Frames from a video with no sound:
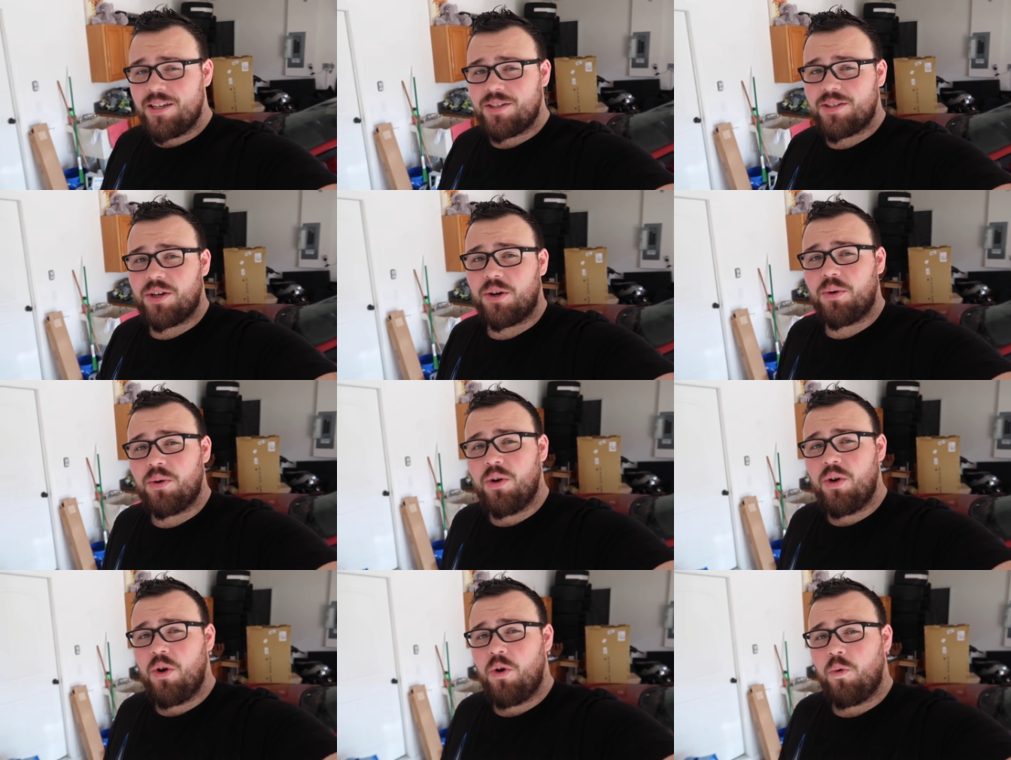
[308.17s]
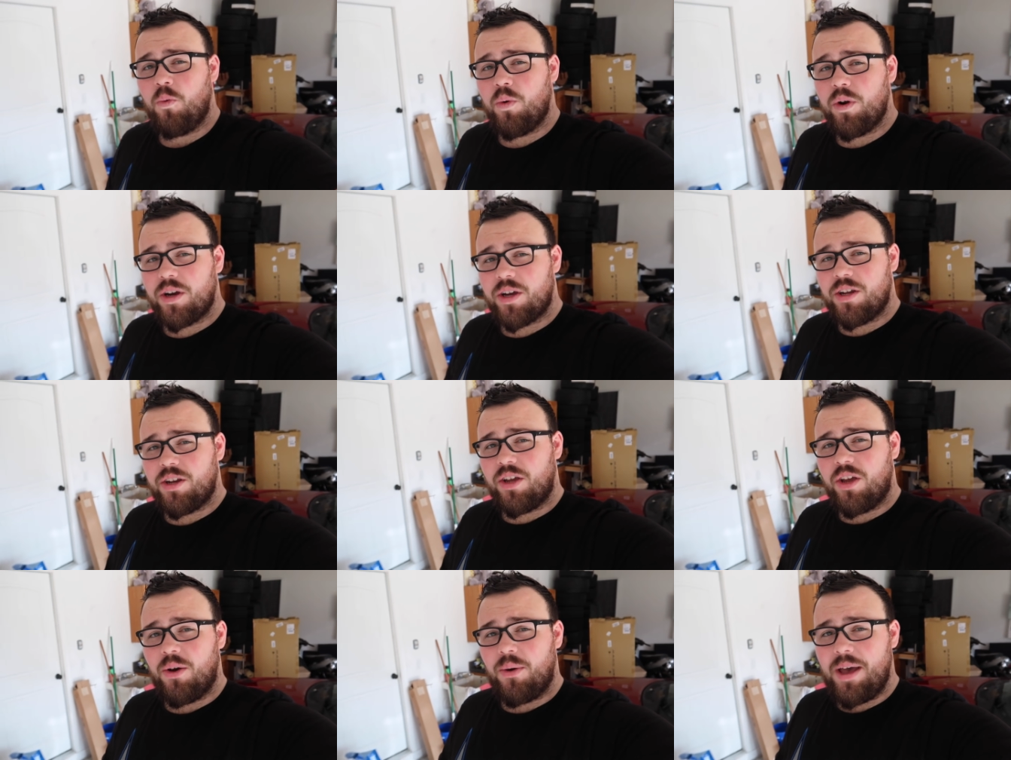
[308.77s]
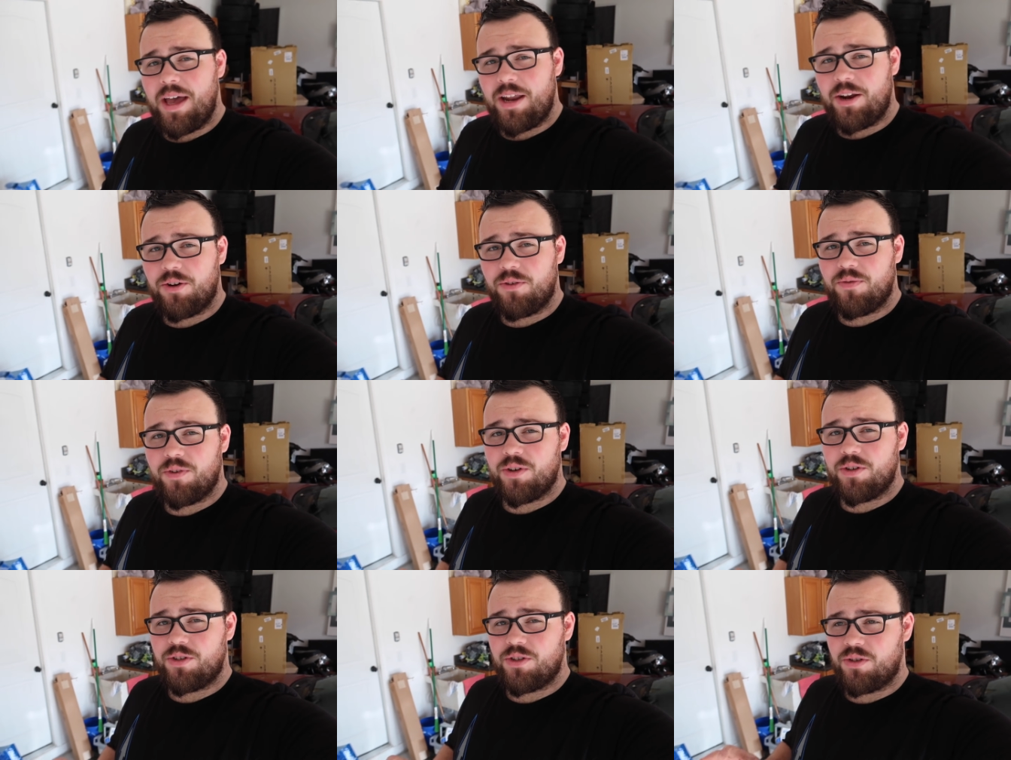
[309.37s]
So we're gonna go head
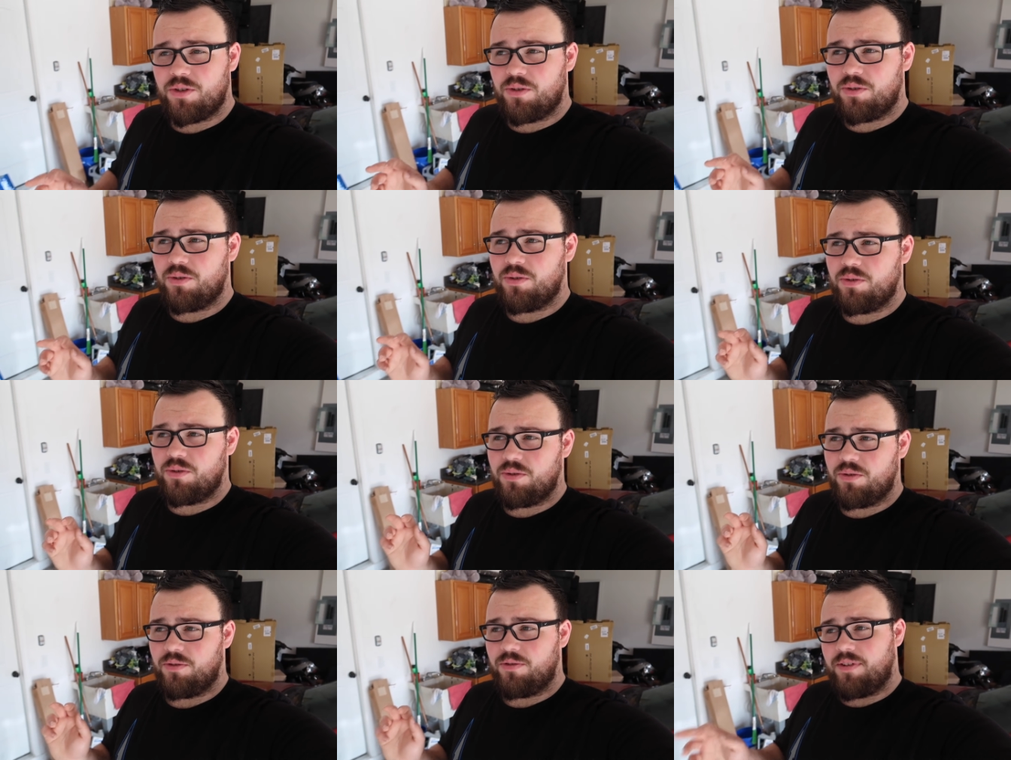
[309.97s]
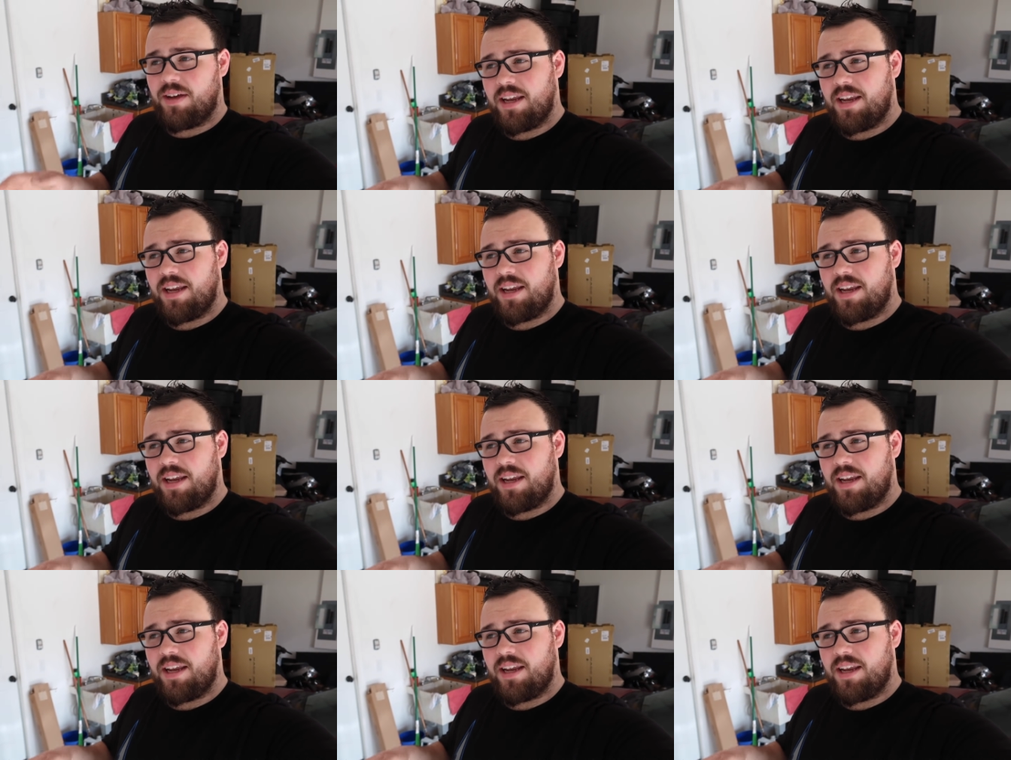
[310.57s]
over to